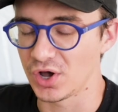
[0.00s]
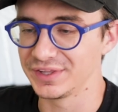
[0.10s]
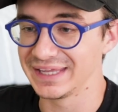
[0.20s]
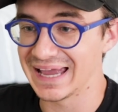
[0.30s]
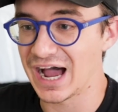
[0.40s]

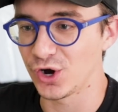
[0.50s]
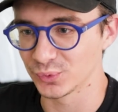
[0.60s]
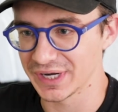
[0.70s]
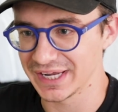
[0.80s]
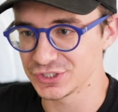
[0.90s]
on the
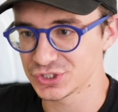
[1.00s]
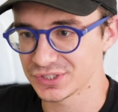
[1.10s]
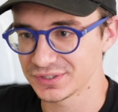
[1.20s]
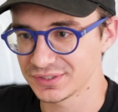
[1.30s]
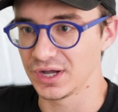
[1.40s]

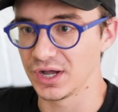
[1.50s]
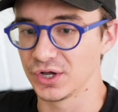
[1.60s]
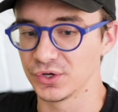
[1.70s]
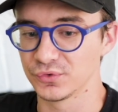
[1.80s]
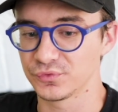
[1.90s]
outrage
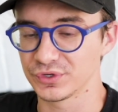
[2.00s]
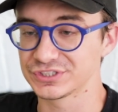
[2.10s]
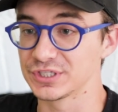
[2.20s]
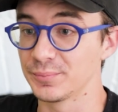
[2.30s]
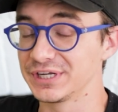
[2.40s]
of
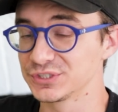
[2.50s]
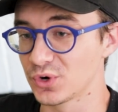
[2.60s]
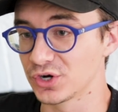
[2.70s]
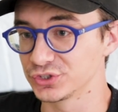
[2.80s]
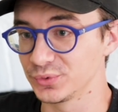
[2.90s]
somebody's
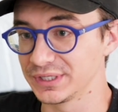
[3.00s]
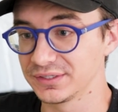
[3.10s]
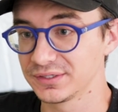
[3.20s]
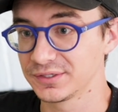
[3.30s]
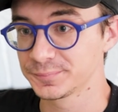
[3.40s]
wrongdoing?